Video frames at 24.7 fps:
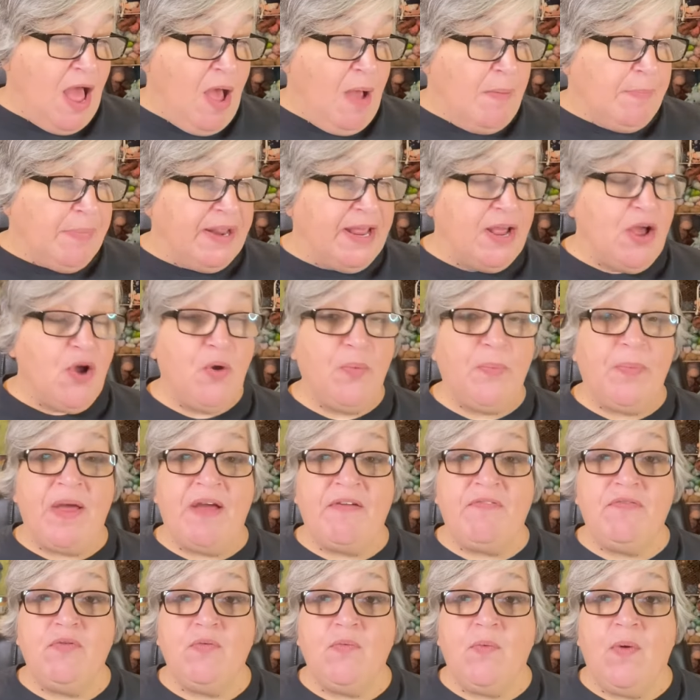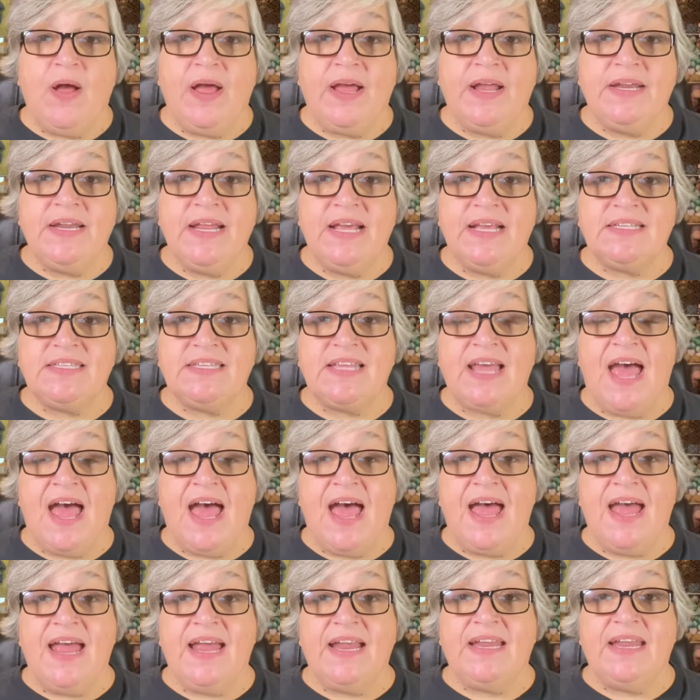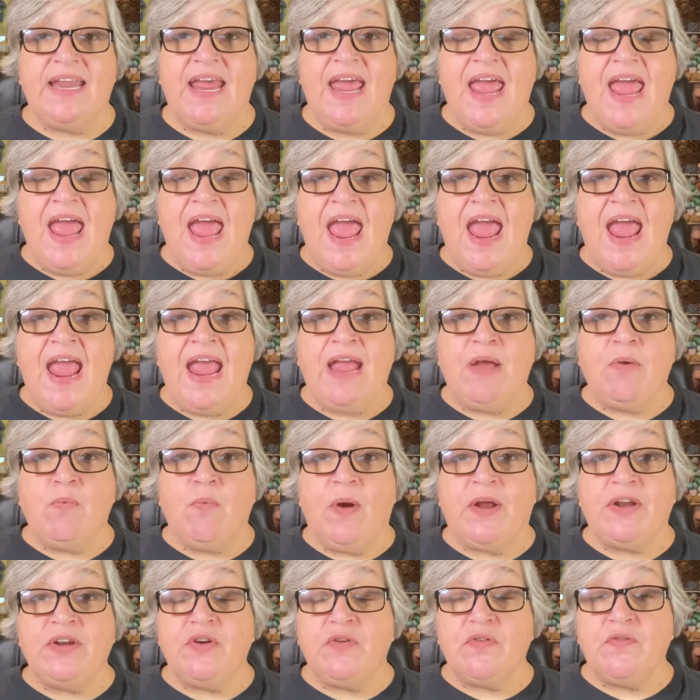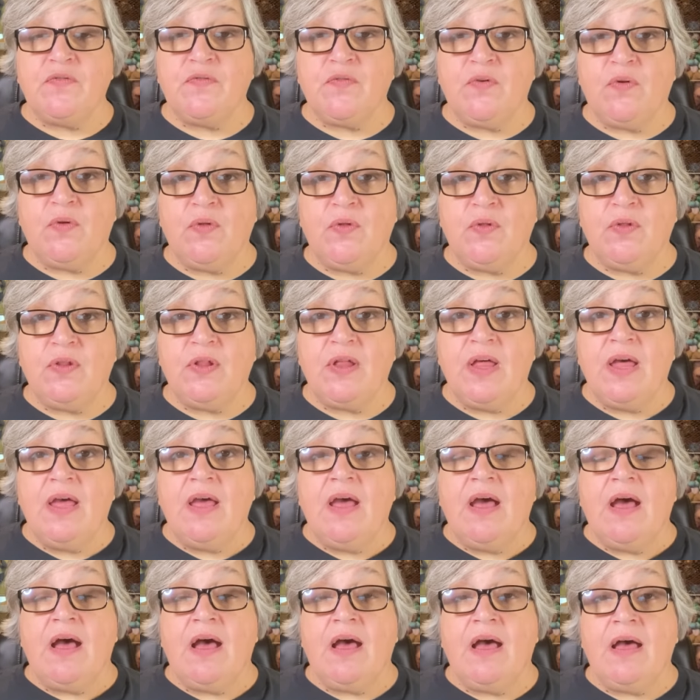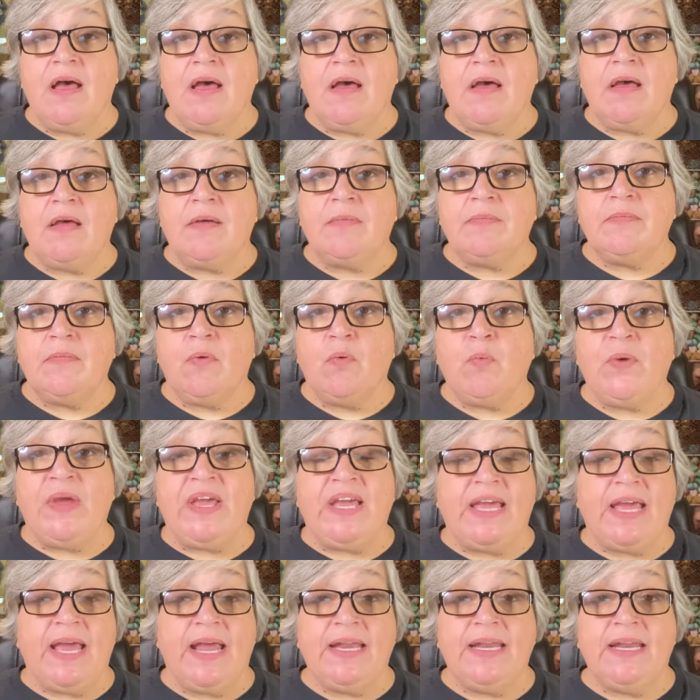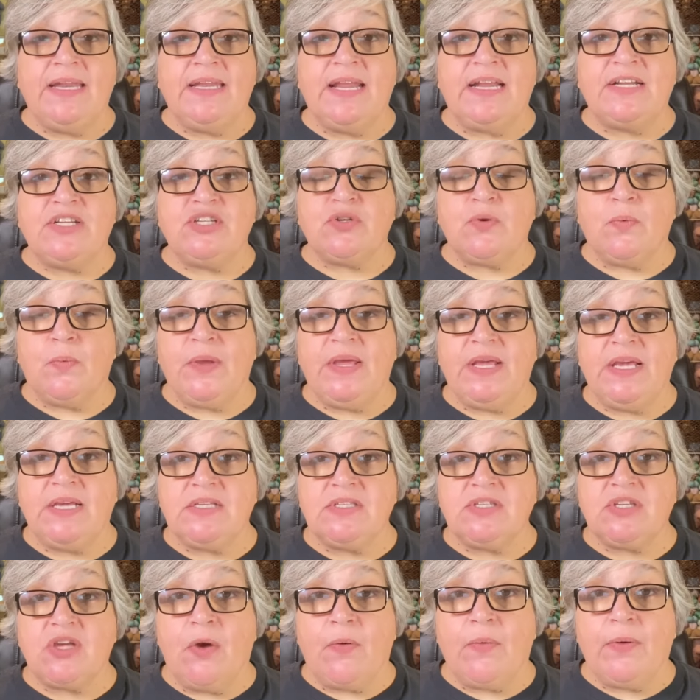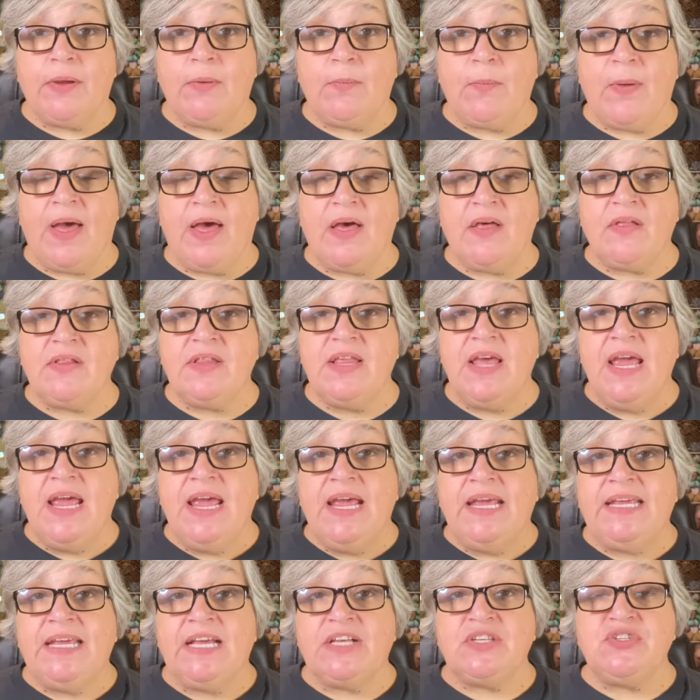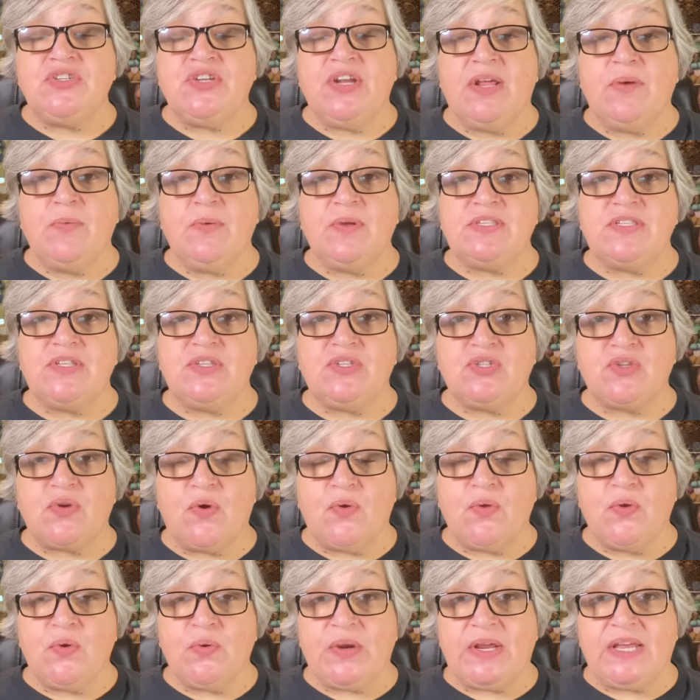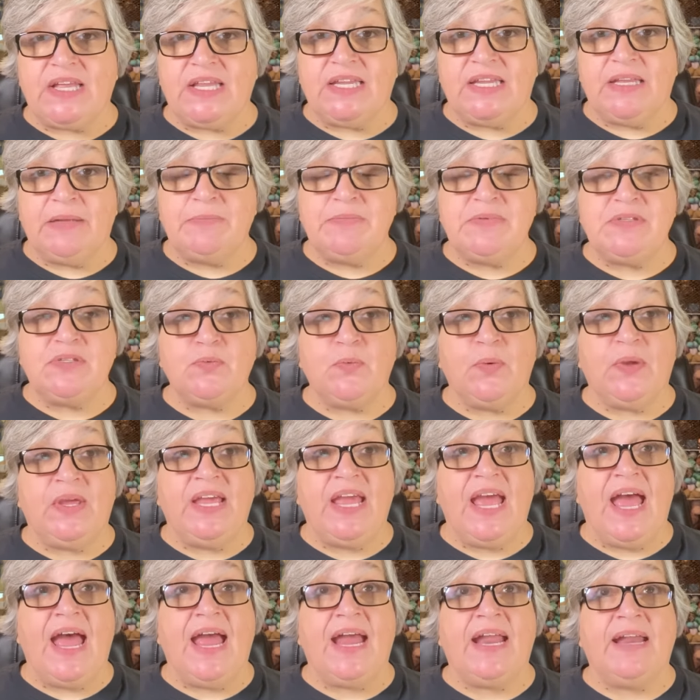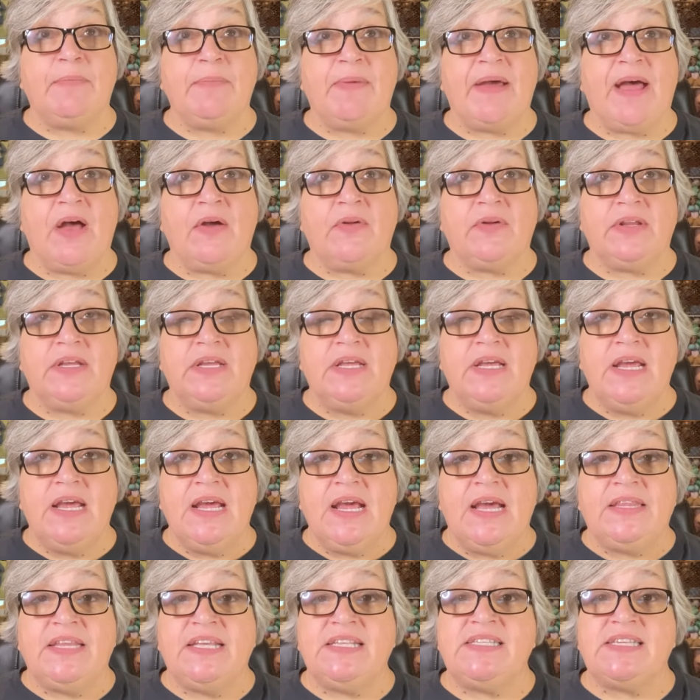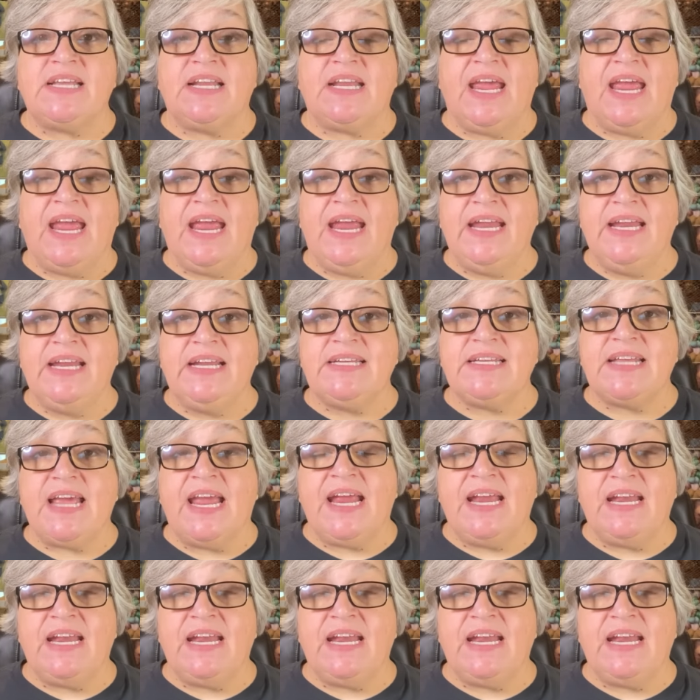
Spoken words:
But I hope everyone has had a wonderful weekend and that your week is going well. Yesterday was a solar eclipse. We had about, they said, 80 to